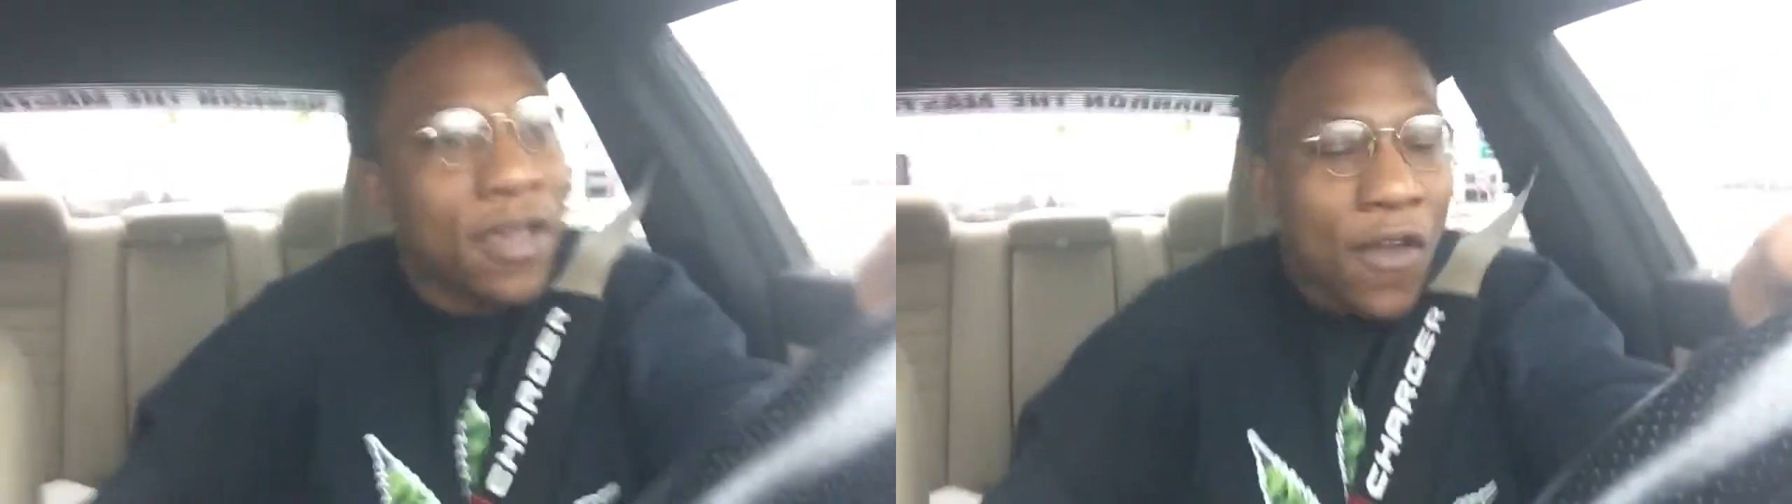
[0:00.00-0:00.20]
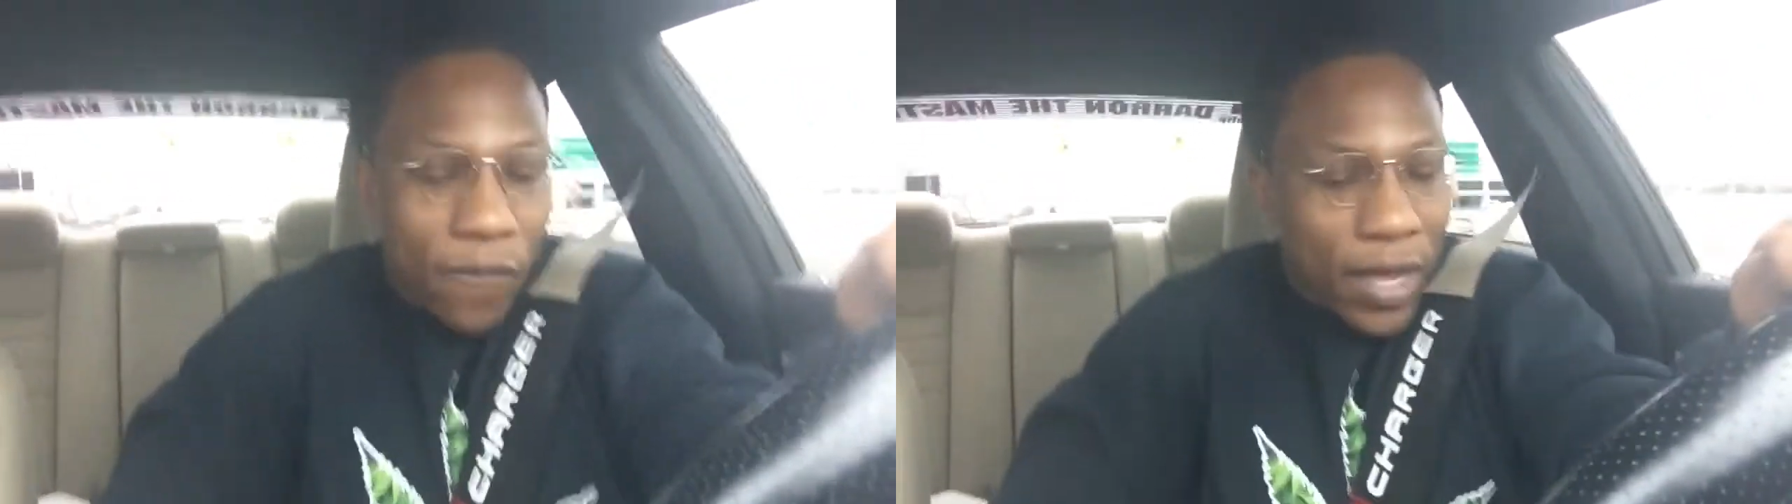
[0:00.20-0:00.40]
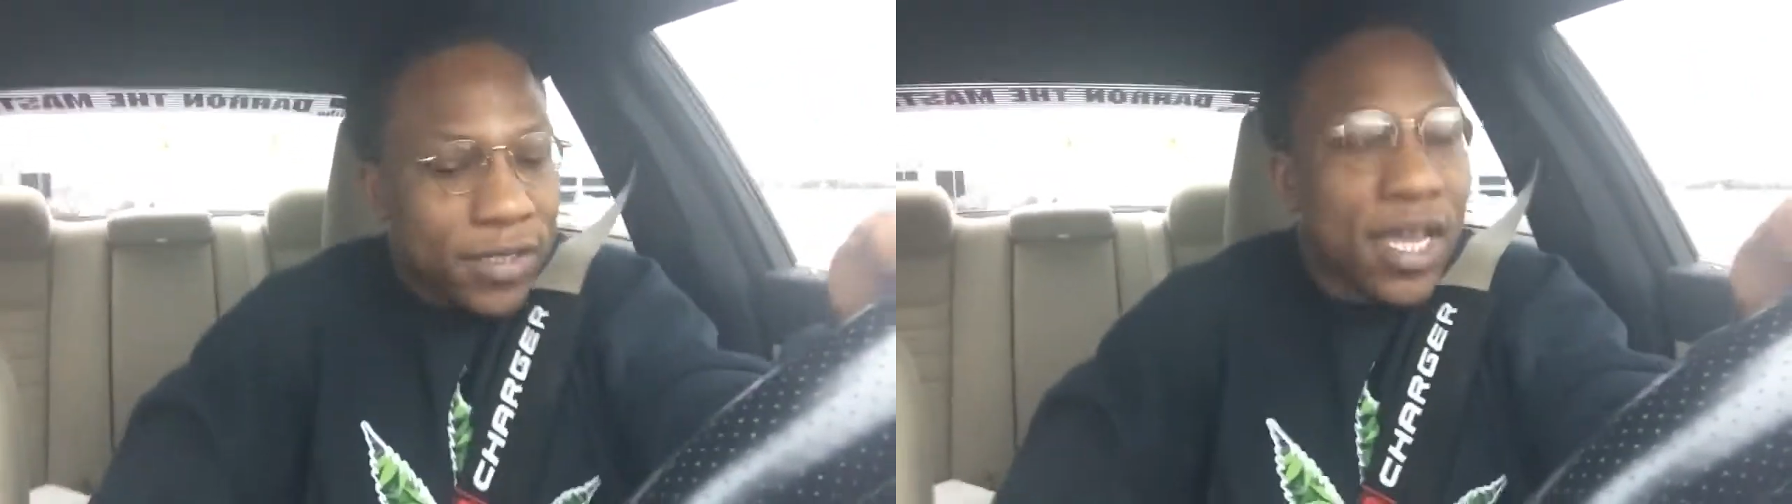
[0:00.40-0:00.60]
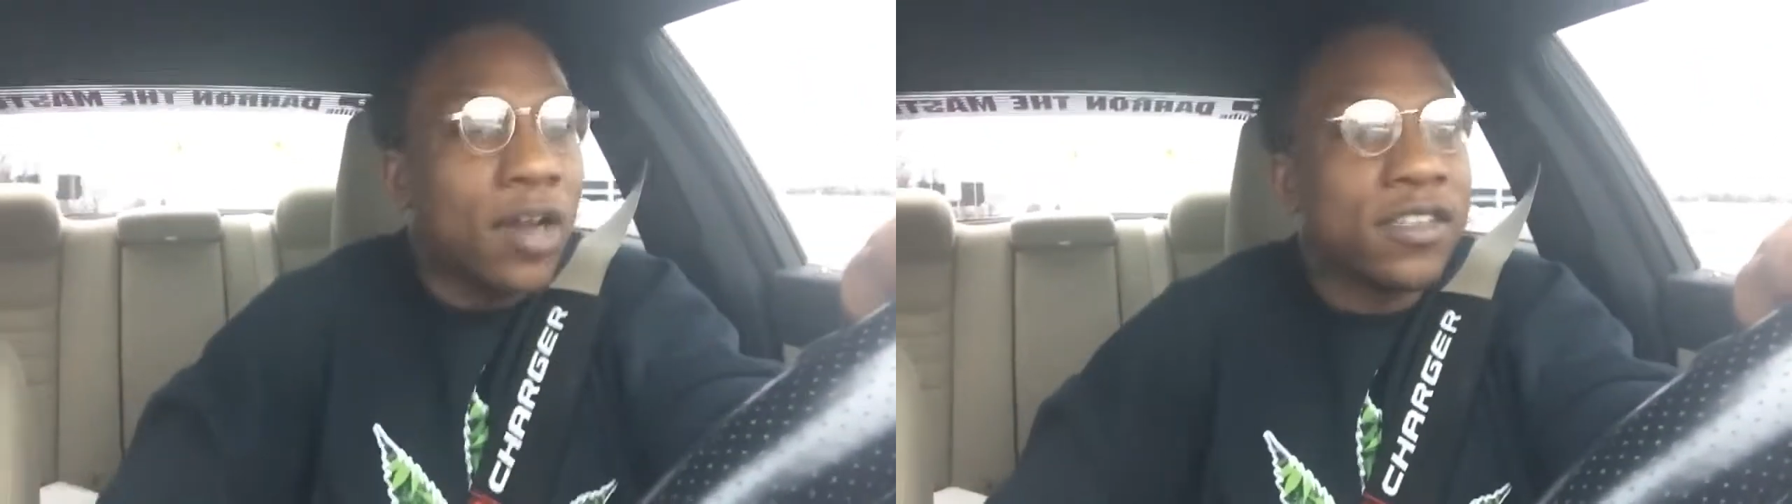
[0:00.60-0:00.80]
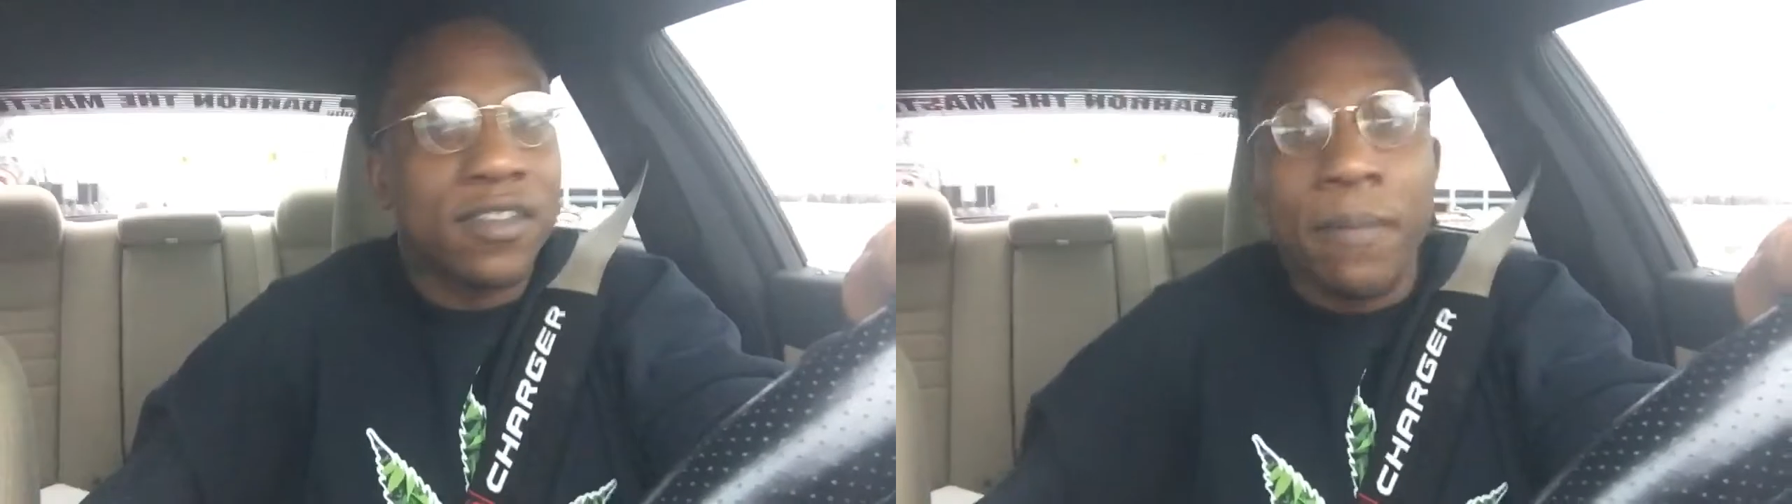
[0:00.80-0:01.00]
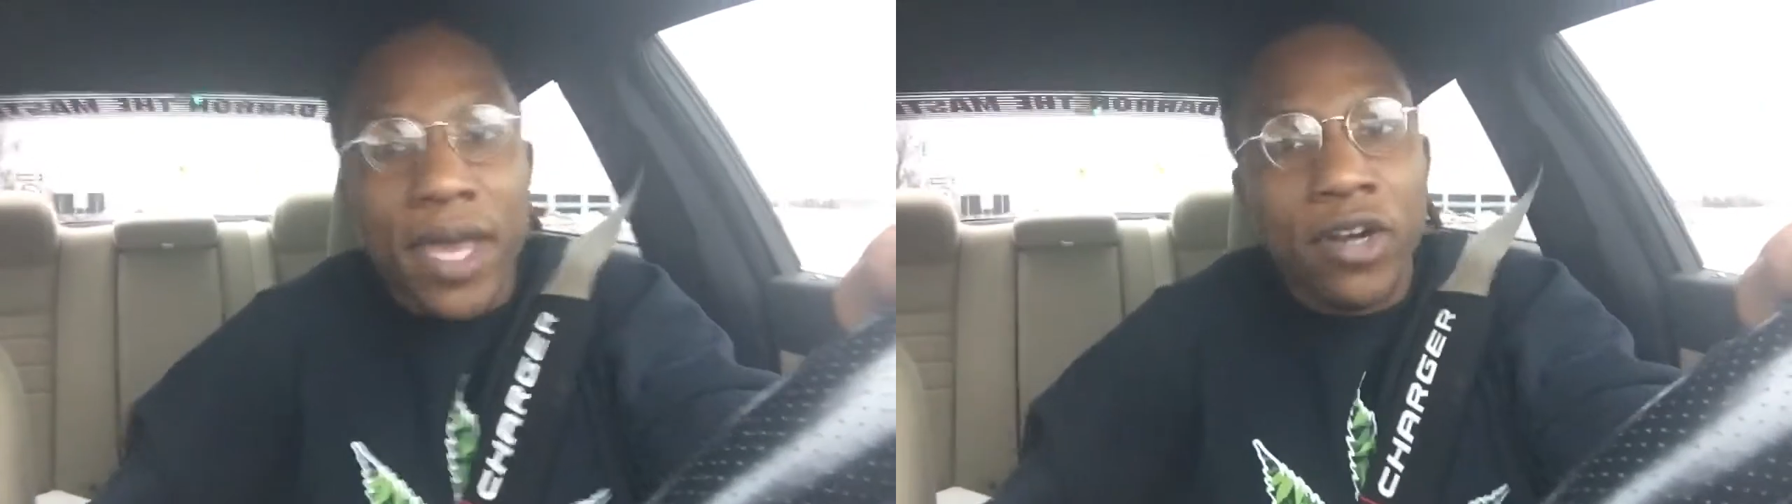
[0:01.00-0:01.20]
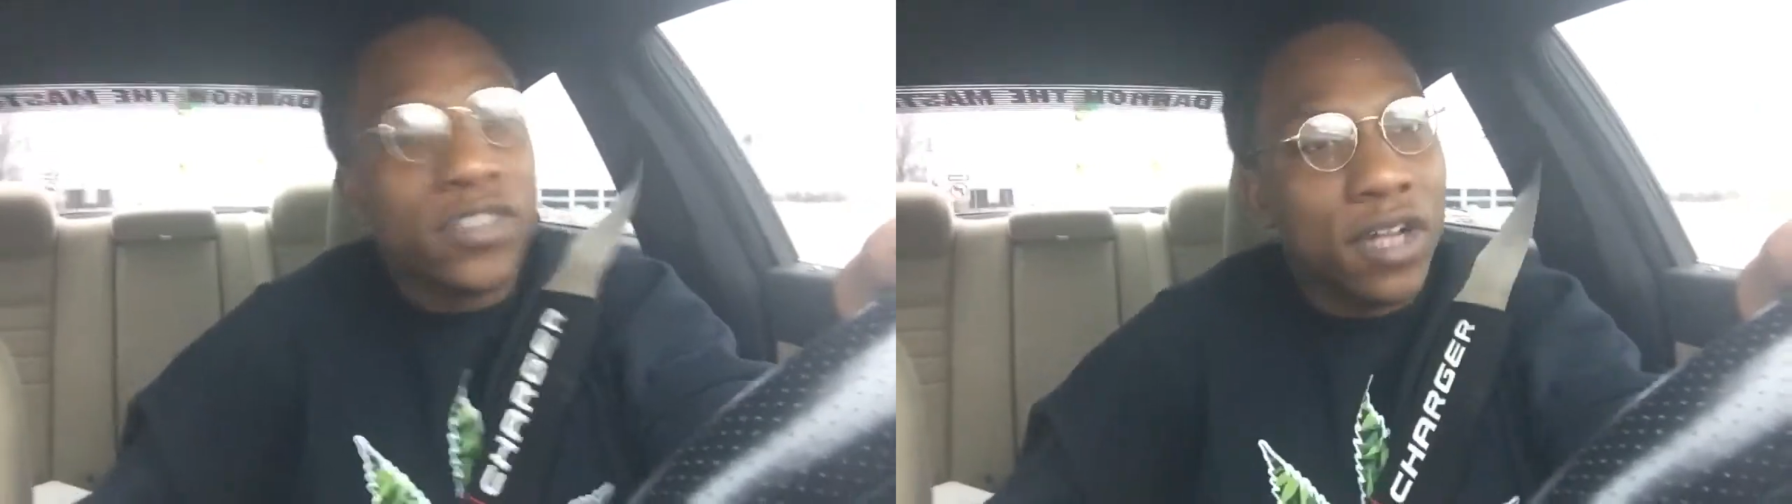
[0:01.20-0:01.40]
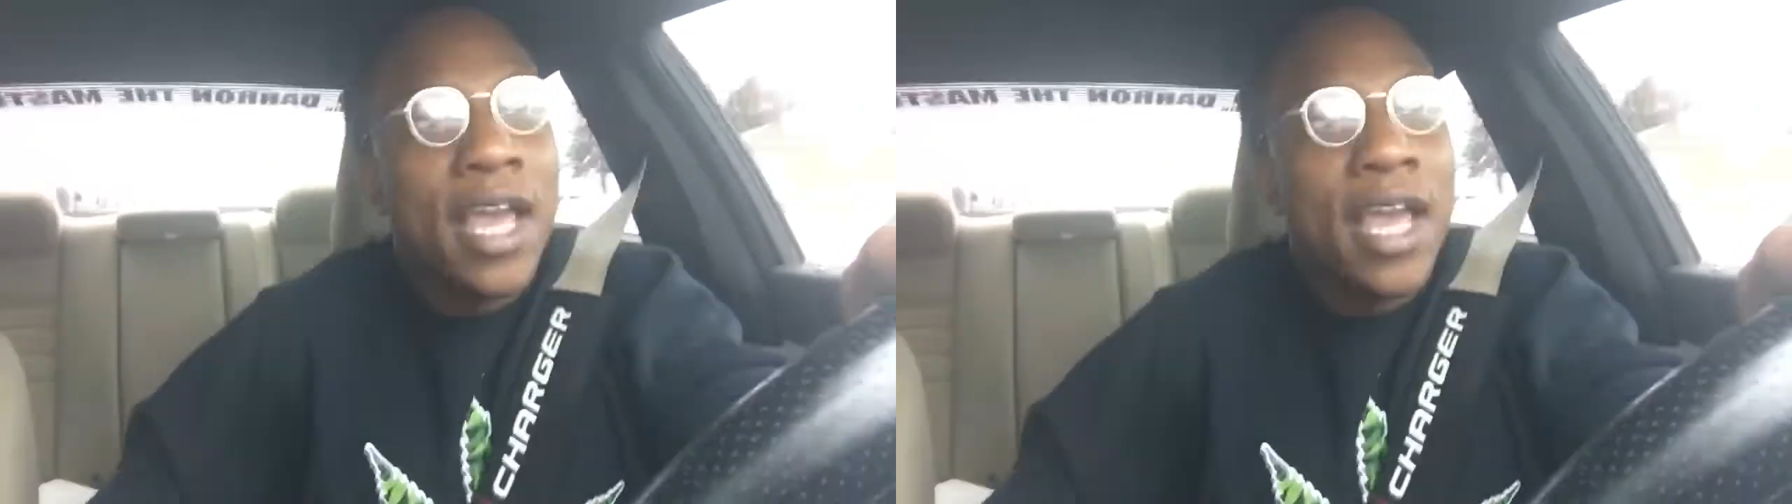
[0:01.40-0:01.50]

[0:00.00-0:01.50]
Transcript: face down in cement or something.